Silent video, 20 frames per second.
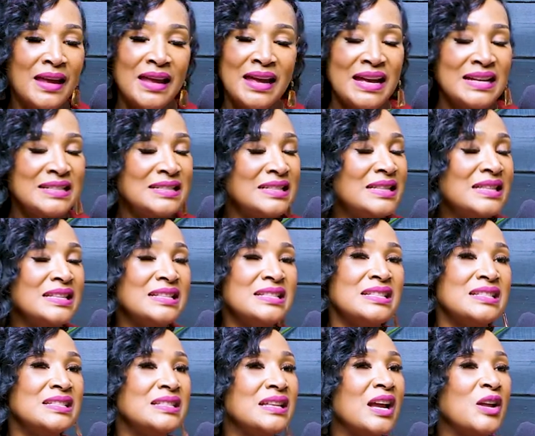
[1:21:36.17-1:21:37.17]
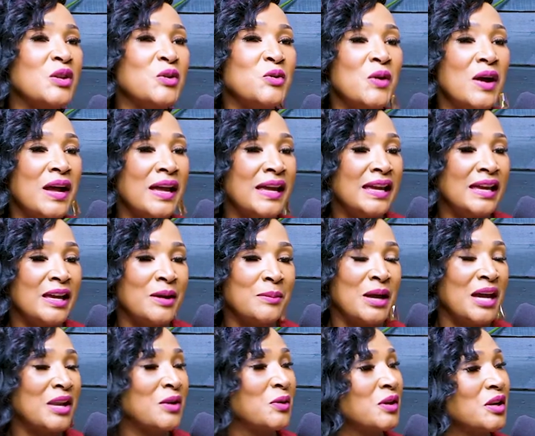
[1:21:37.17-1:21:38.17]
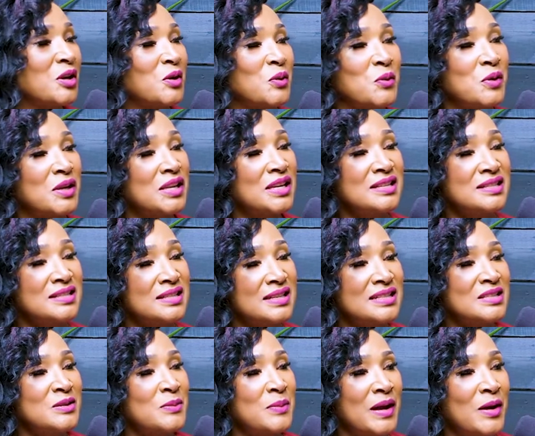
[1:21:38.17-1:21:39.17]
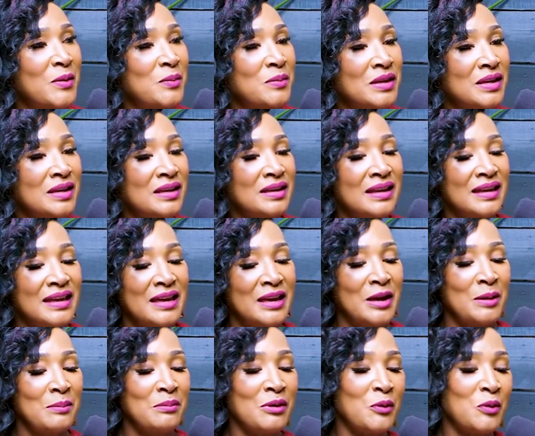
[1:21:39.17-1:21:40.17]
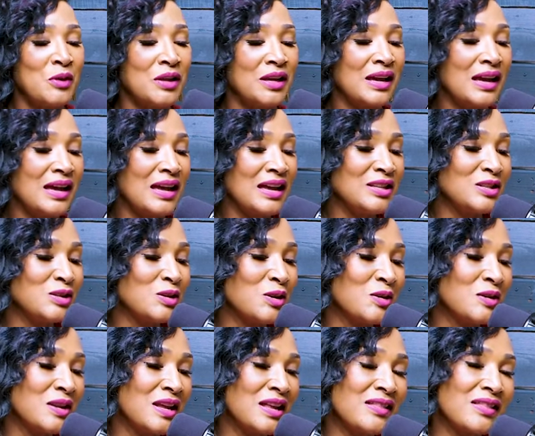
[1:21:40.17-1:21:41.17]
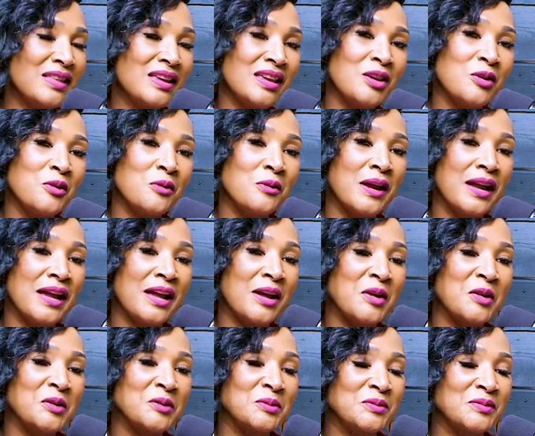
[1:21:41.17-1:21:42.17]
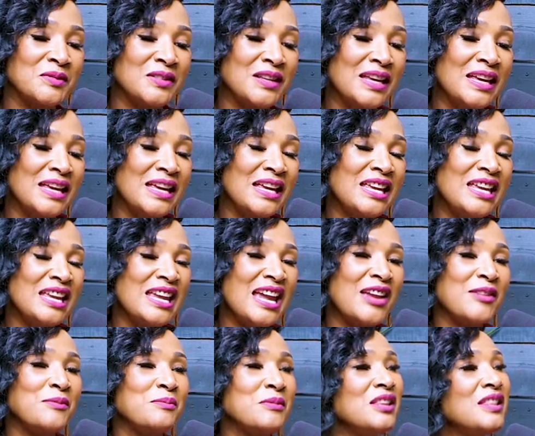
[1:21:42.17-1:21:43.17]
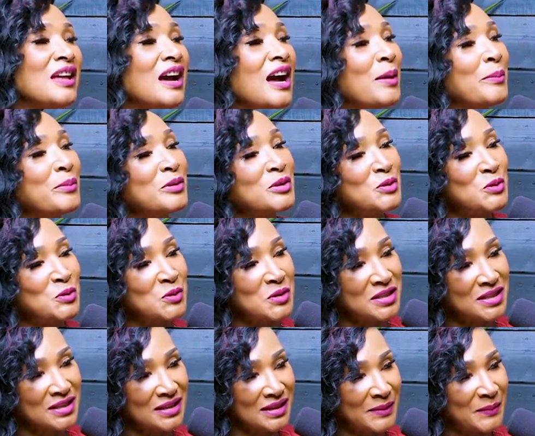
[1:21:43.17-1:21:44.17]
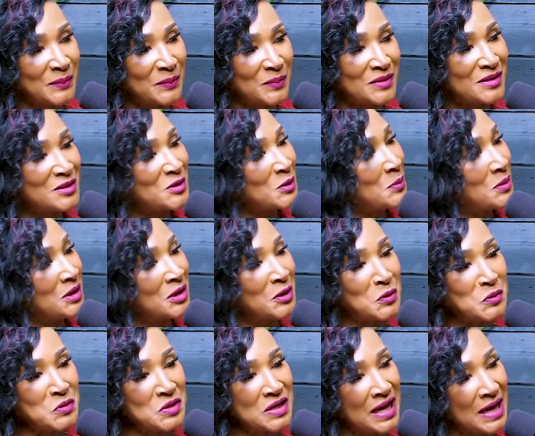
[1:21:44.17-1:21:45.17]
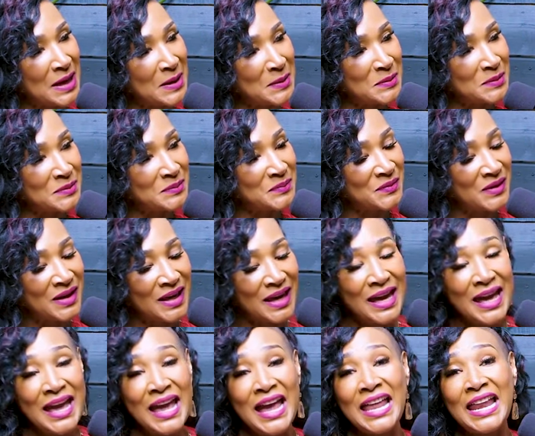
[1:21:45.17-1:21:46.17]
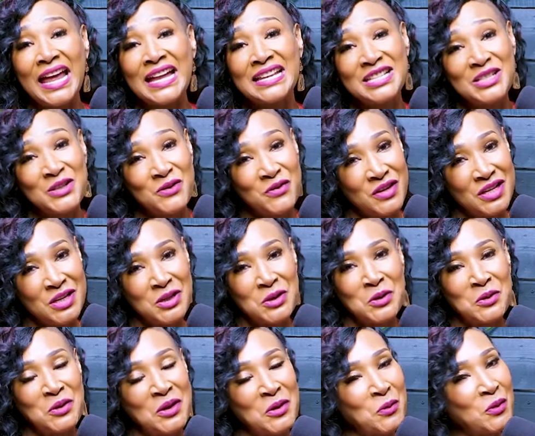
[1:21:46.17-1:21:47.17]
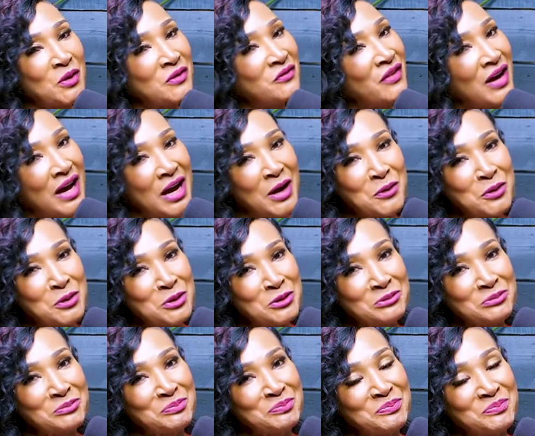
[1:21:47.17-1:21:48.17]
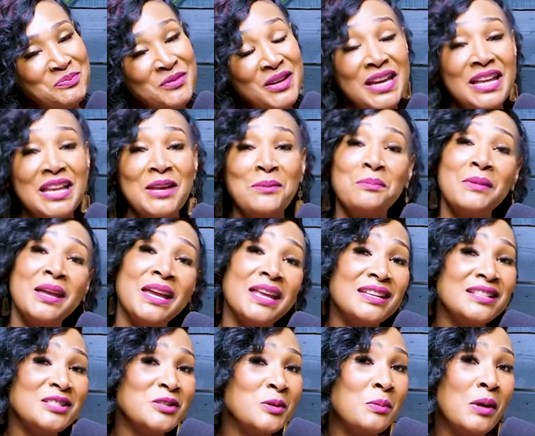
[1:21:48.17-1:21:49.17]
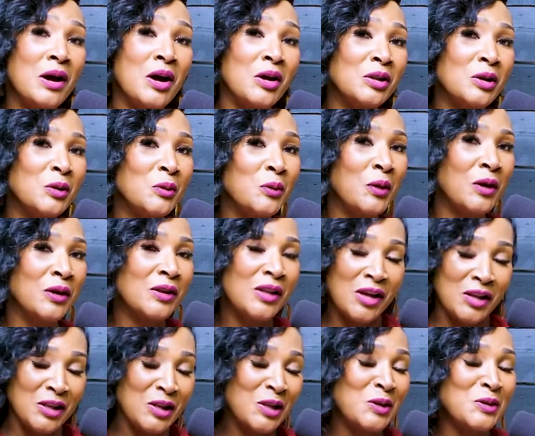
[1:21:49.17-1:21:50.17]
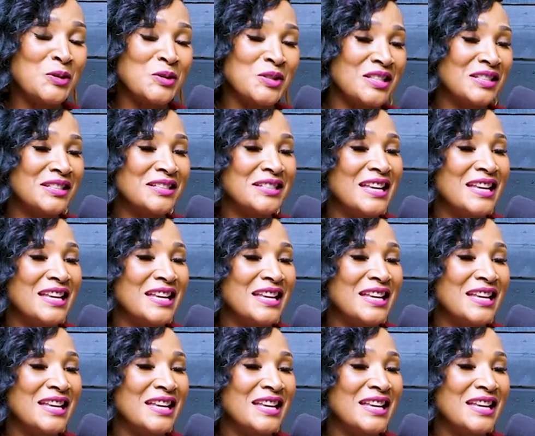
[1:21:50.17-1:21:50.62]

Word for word: I said, this is not who I am. I don't care what he says about me. But when God turned that thing around, he gave me the opportunity to be on top. And I did a video that went viral, and it made it to Baller Alert.